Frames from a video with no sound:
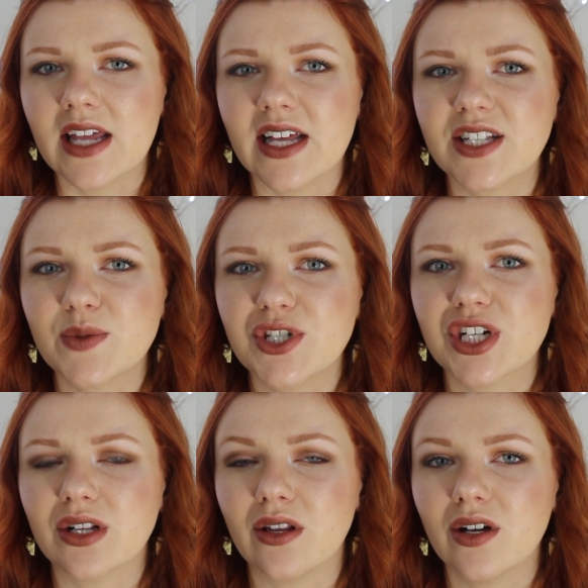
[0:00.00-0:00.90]
That's when
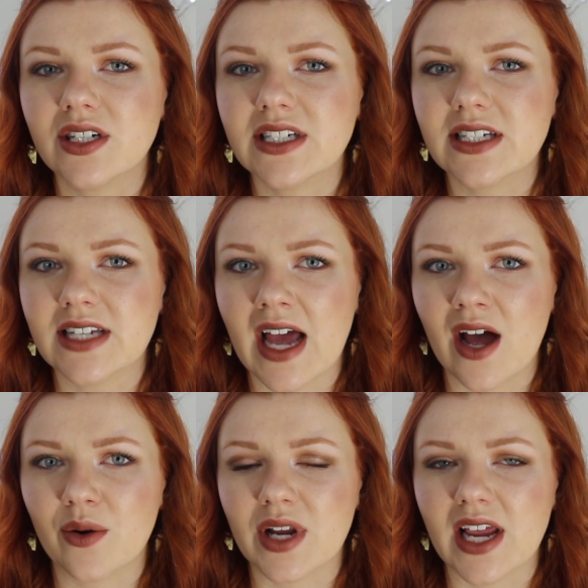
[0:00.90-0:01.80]
she looked
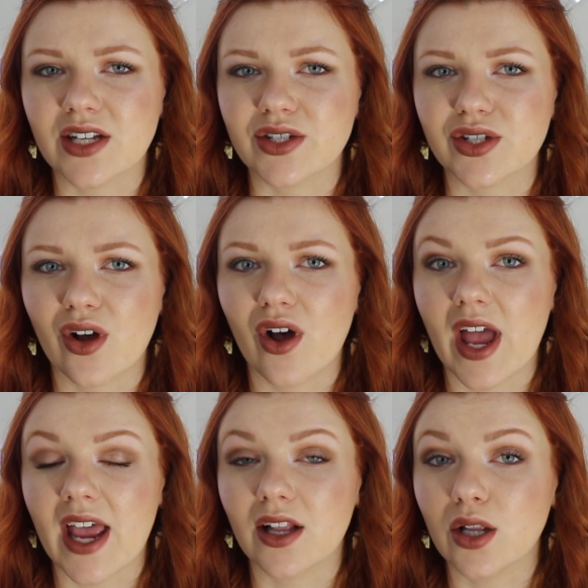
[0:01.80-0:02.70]
down and saw
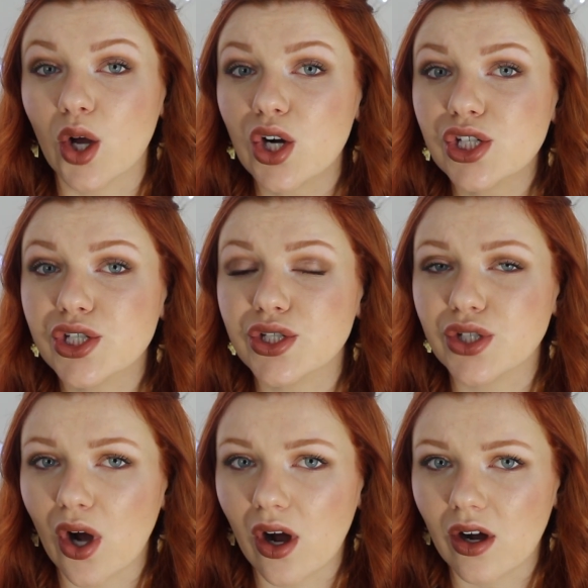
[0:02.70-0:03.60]
a large
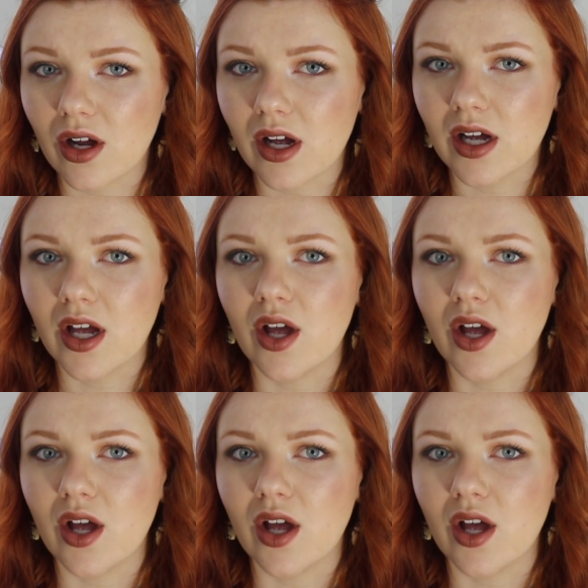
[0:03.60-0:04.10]
dog